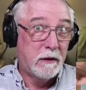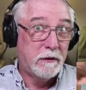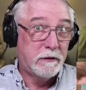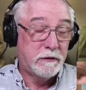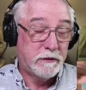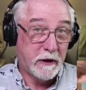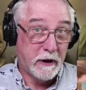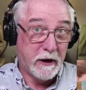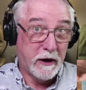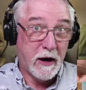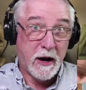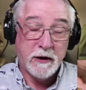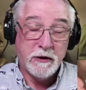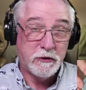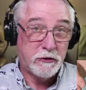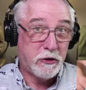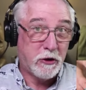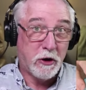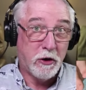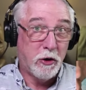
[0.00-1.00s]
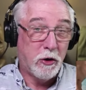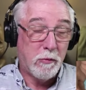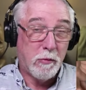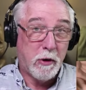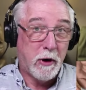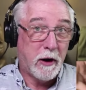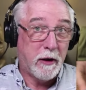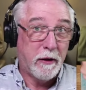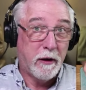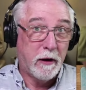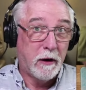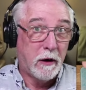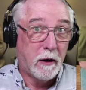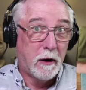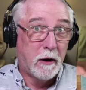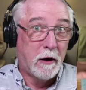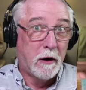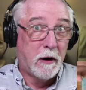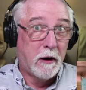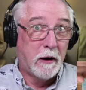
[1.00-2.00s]
Say, I just took a little breath,
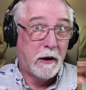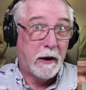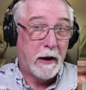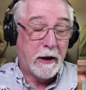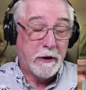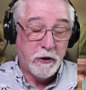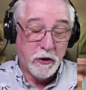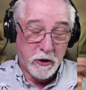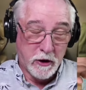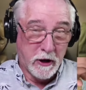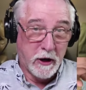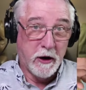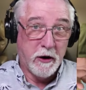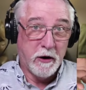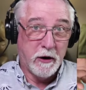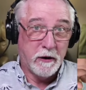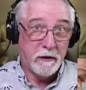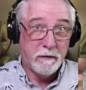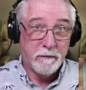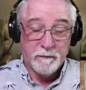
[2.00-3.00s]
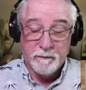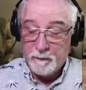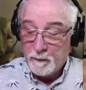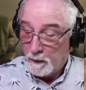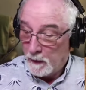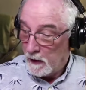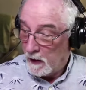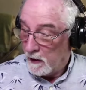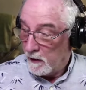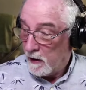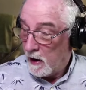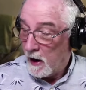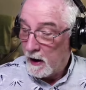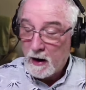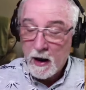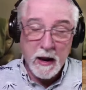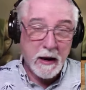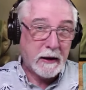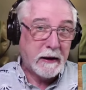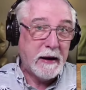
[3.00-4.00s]
and you can hear it. I
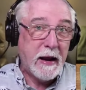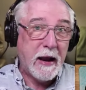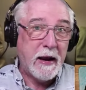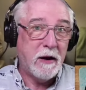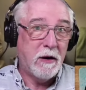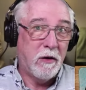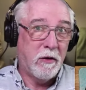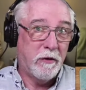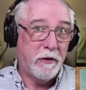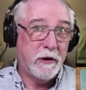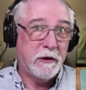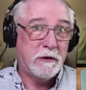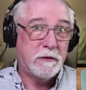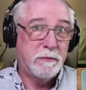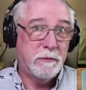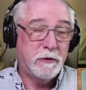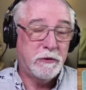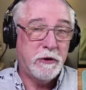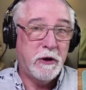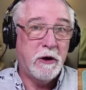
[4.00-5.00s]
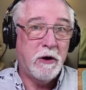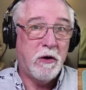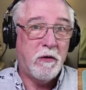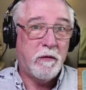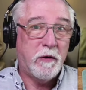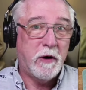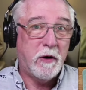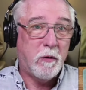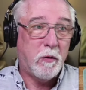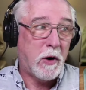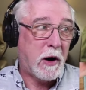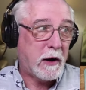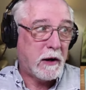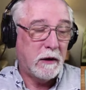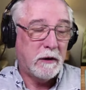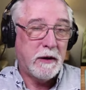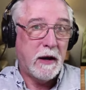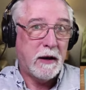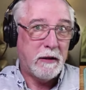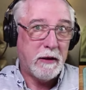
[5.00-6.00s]
got a gate on this machine over here where I can
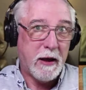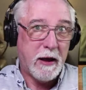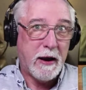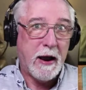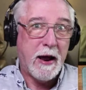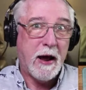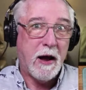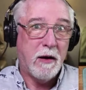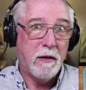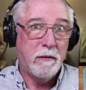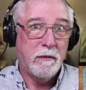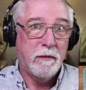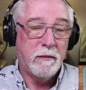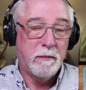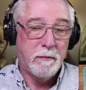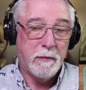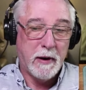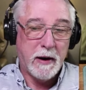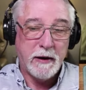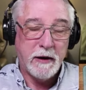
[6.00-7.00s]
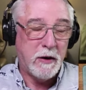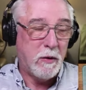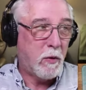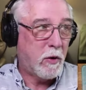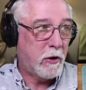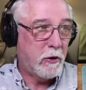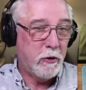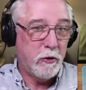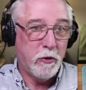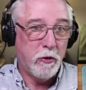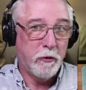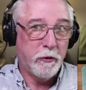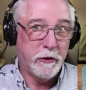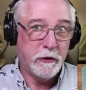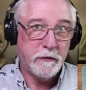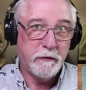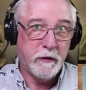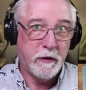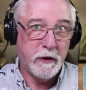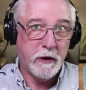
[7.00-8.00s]
take that out, but I didn't want to do it on
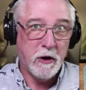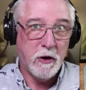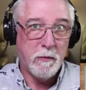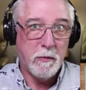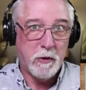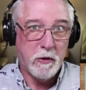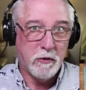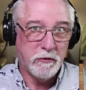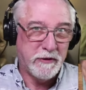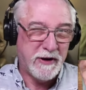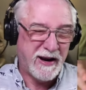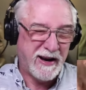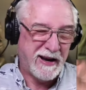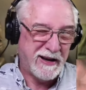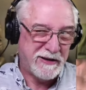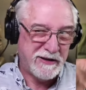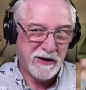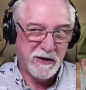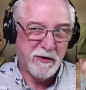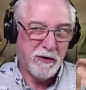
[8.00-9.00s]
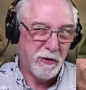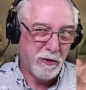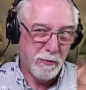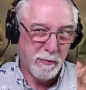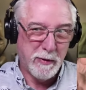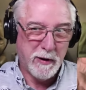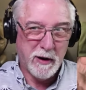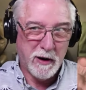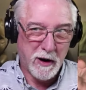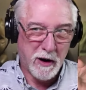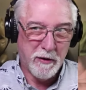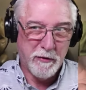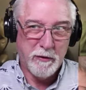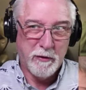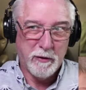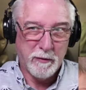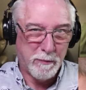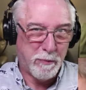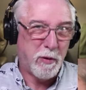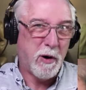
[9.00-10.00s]
this video because that gets into a little bit of other
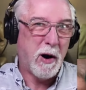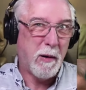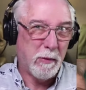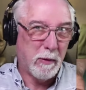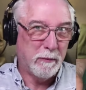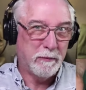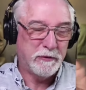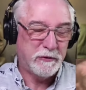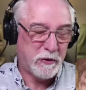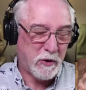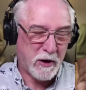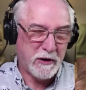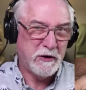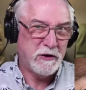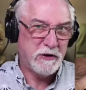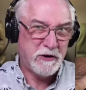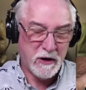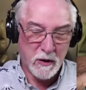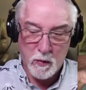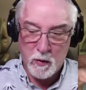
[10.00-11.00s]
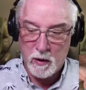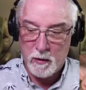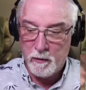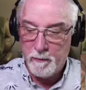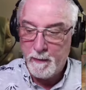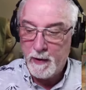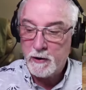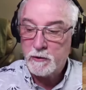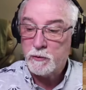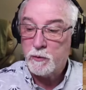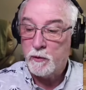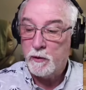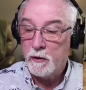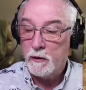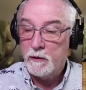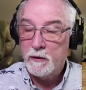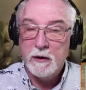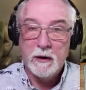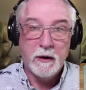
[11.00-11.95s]
problems, so I just didn't want to mess with it.